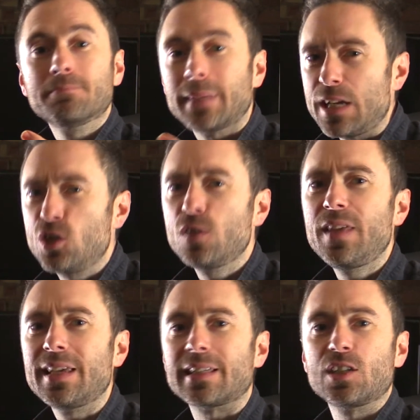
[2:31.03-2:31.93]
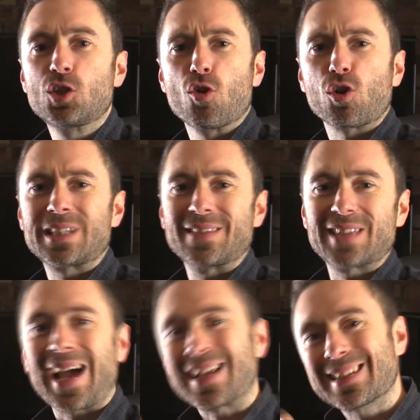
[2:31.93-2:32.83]
Each of these interrogatives
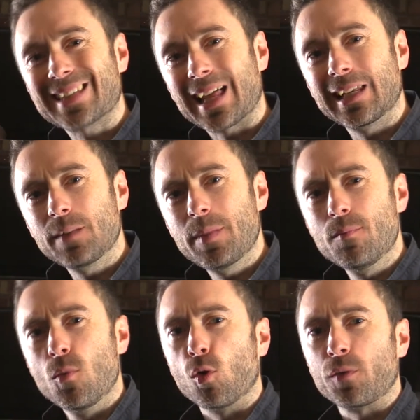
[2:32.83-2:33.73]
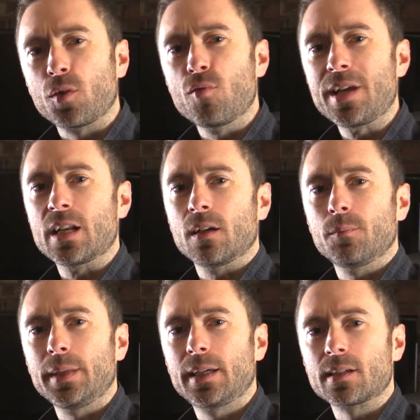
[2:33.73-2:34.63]
asks a little bit more of the reader
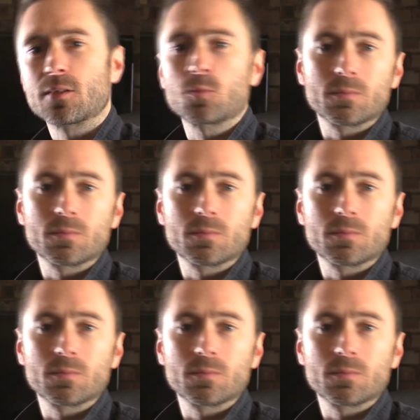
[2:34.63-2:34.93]
because,